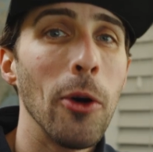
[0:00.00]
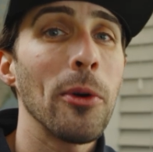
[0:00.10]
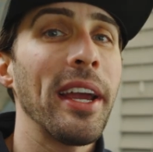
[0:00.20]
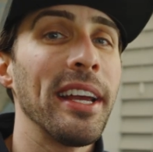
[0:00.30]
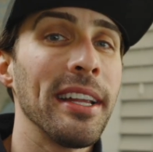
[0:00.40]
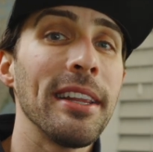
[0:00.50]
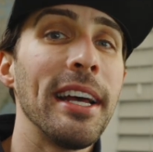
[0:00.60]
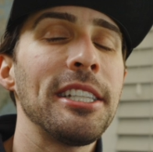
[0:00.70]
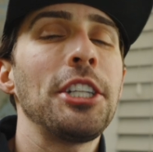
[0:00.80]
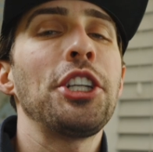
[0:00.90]
Okay,
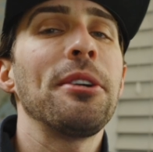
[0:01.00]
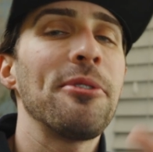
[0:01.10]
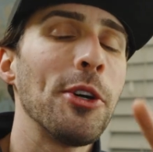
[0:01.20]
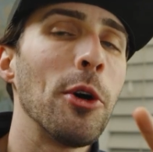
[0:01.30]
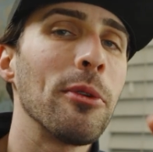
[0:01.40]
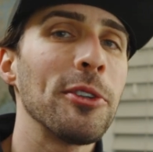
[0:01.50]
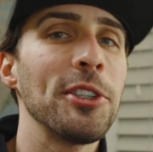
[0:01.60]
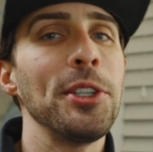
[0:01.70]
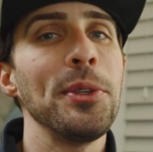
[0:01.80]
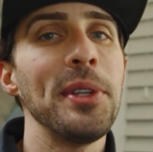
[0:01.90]
let's shift over
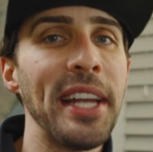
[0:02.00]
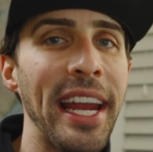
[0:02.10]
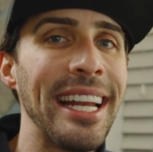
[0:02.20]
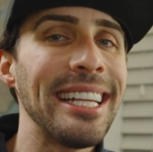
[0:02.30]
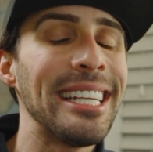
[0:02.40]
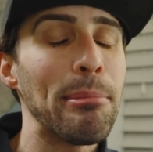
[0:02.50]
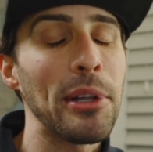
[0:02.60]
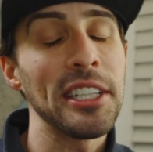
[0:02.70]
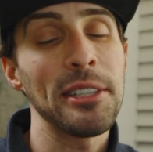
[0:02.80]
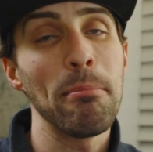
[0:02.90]
to the ADT
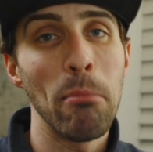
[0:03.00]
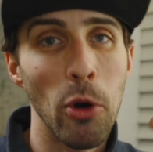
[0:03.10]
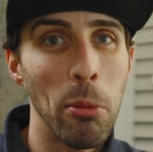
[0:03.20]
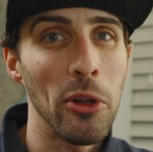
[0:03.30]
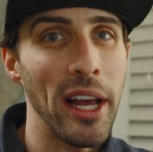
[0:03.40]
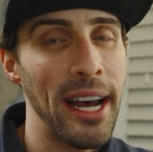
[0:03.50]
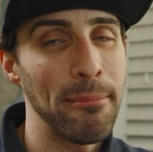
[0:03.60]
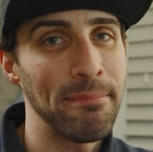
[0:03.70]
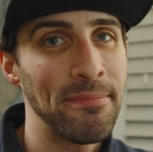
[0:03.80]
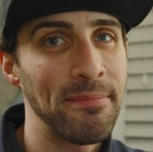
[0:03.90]
Plus mobile app.